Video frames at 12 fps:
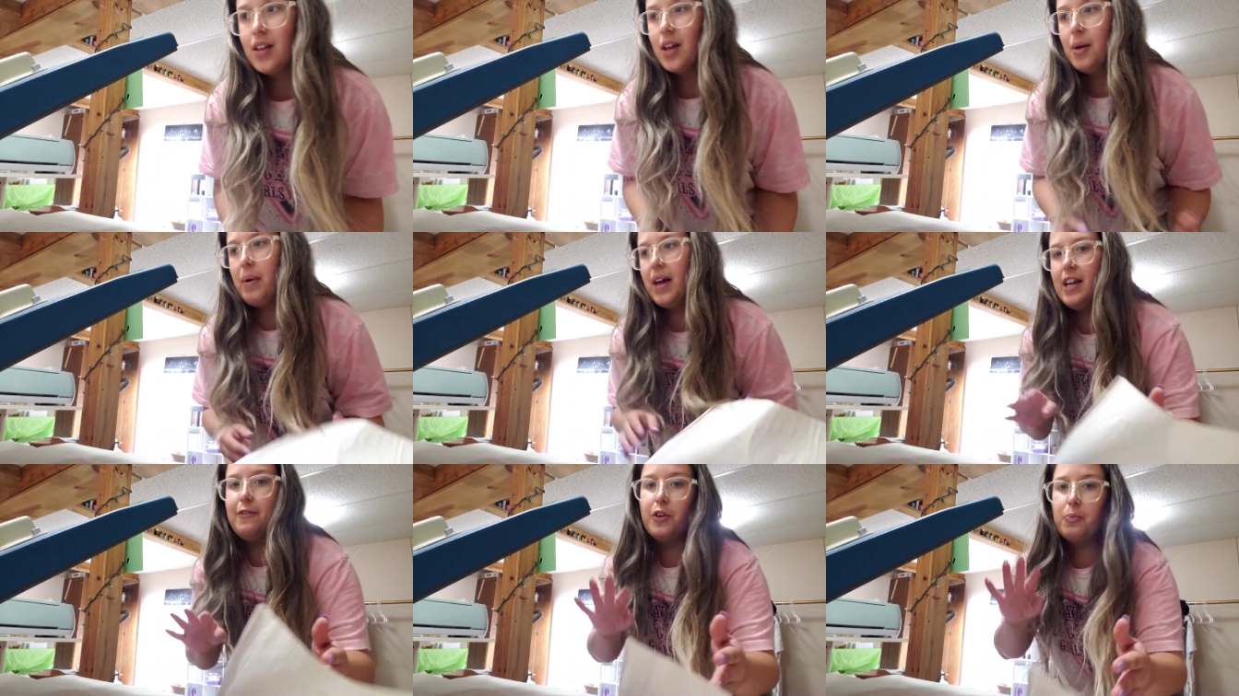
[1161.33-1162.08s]
but
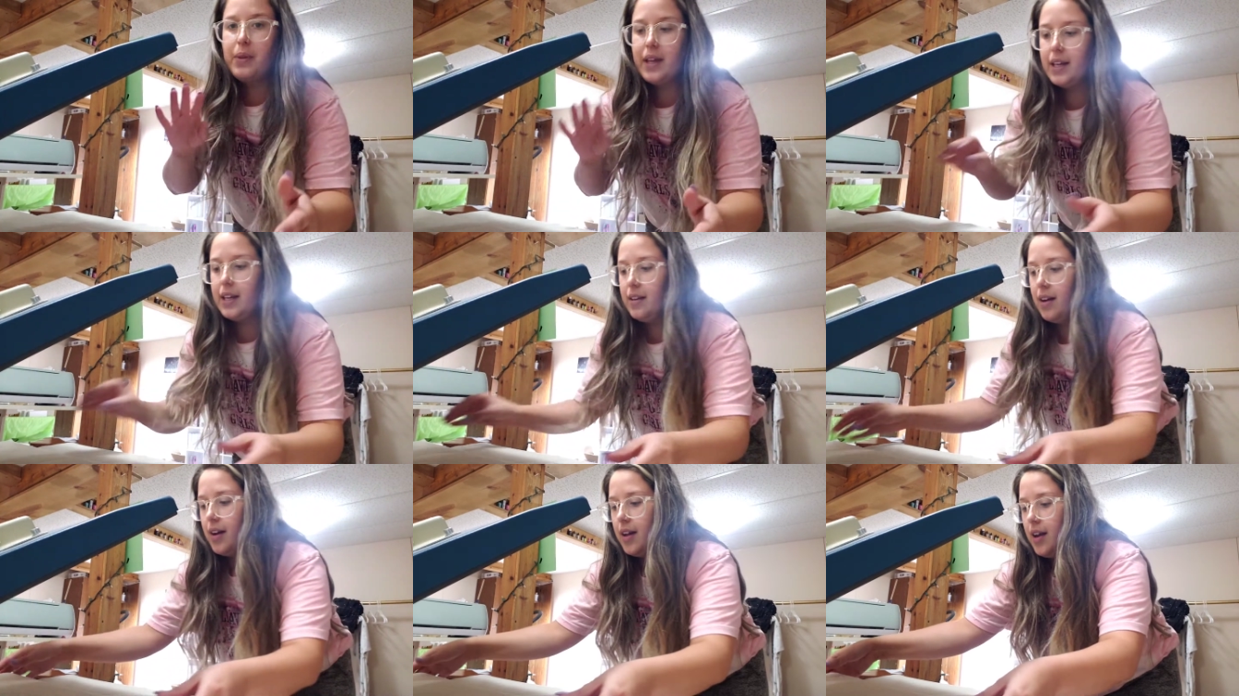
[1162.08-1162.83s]
if you're planning
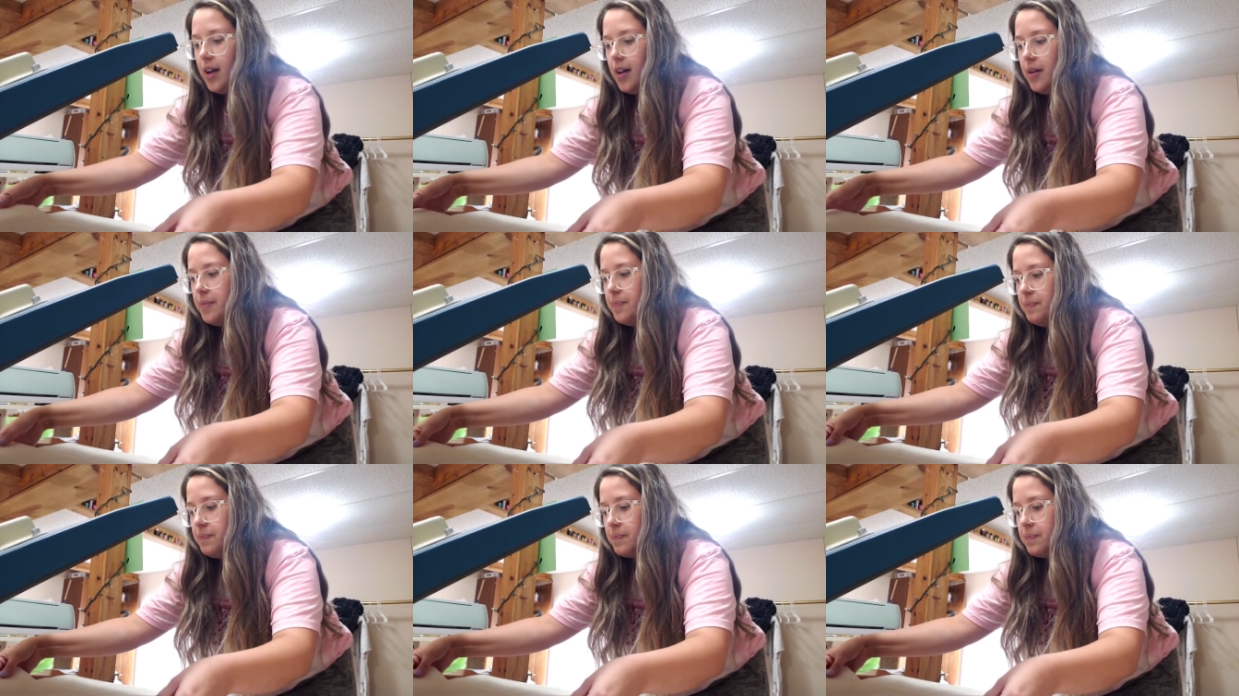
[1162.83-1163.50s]
on um,